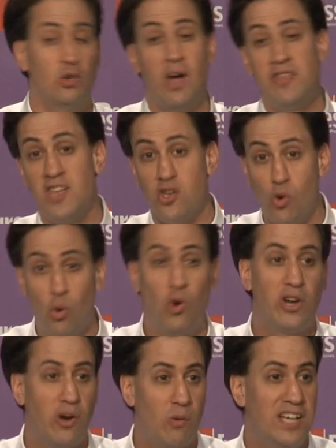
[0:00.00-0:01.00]
although I think you're all
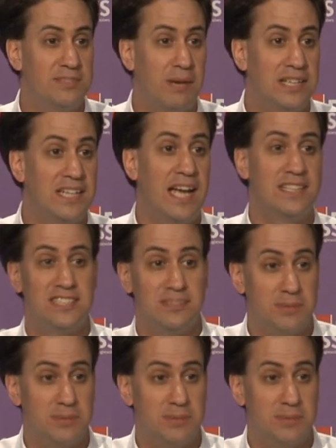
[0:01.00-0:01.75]
going to raise my taxes,